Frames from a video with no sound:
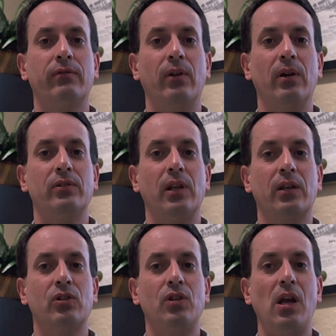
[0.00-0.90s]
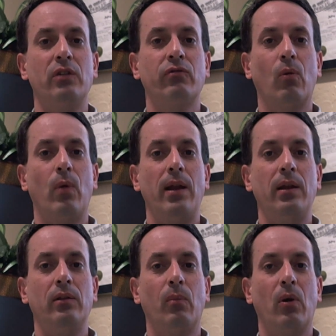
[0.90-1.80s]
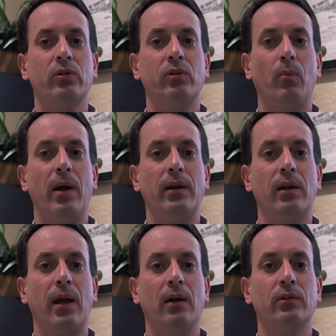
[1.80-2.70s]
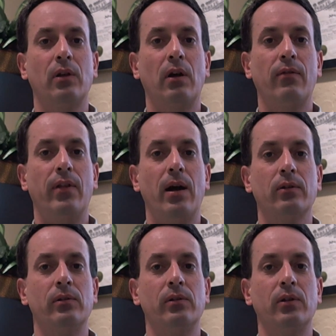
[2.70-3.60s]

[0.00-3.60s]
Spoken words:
funds in exchange for raiding the personal bank accounts of thousands